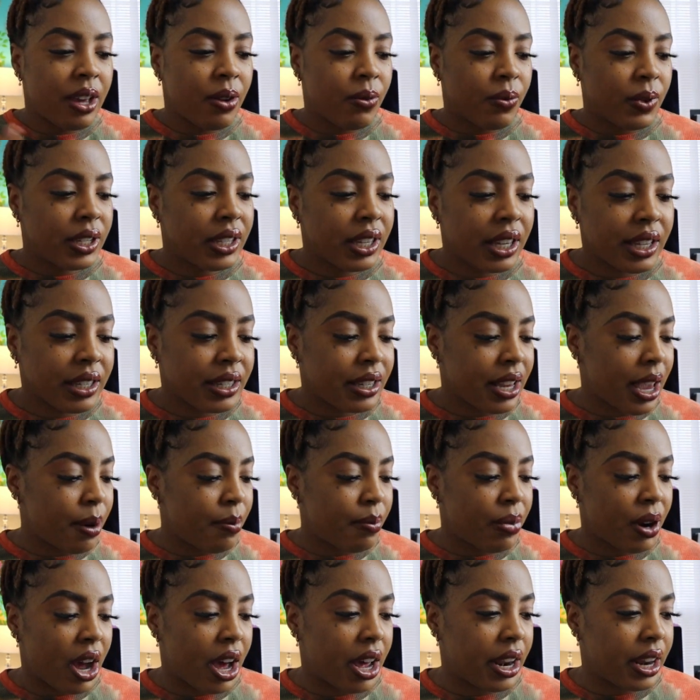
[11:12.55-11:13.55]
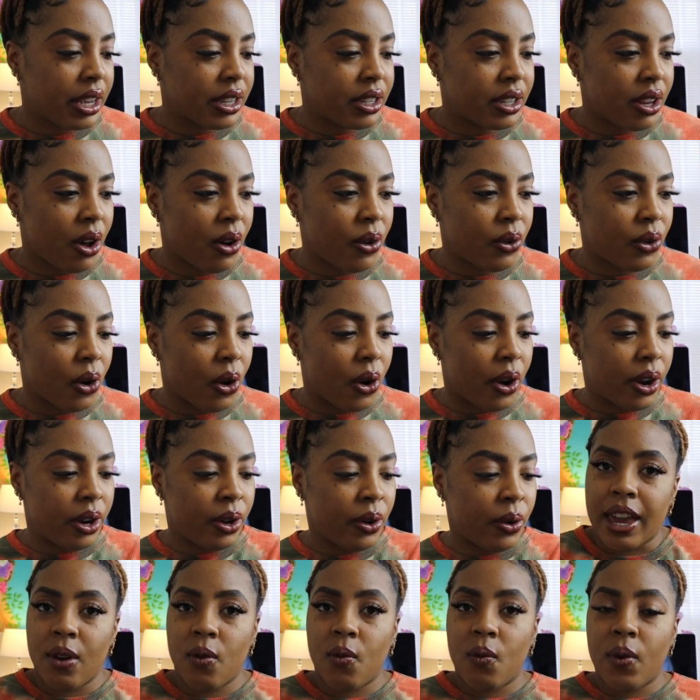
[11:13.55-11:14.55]
Was this 10 products? Hold
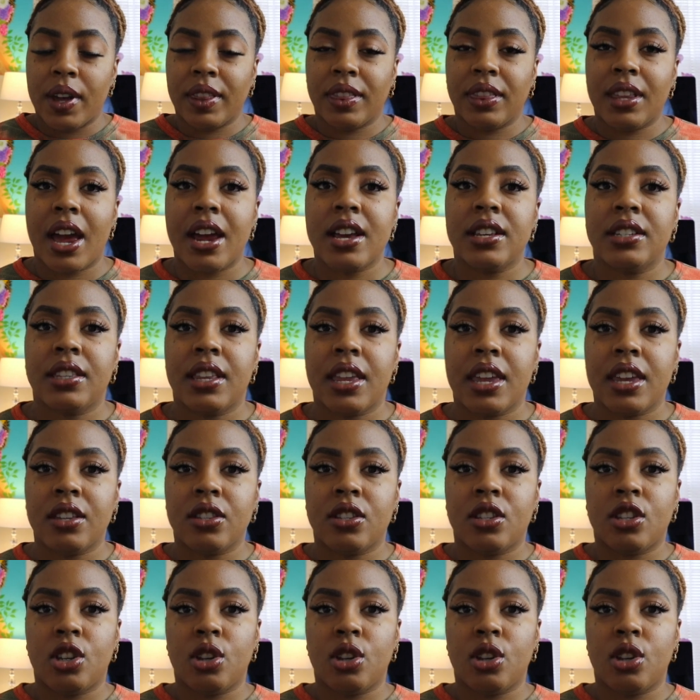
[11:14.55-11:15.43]
on. One last thing